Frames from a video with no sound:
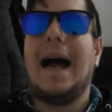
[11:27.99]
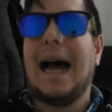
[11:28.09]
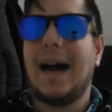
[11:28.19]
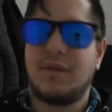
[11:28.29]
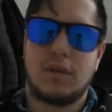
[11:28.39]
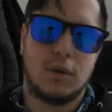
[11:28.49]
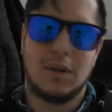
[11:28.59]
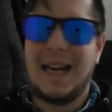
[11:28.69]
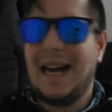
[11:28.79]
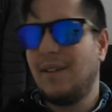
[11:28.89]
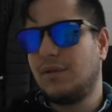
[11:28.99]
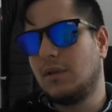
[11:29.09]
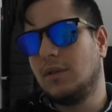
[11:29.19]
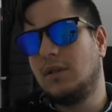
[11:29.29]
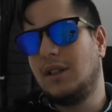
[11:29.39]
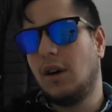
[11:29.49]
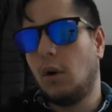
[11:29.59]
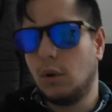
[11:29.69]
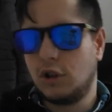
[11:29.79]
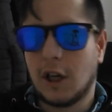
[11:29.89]
after the
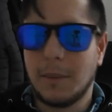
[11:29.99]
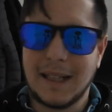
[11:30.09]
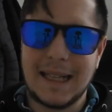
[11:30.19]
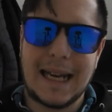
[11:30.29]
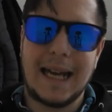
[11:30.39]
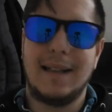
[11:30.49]
whole Shaman King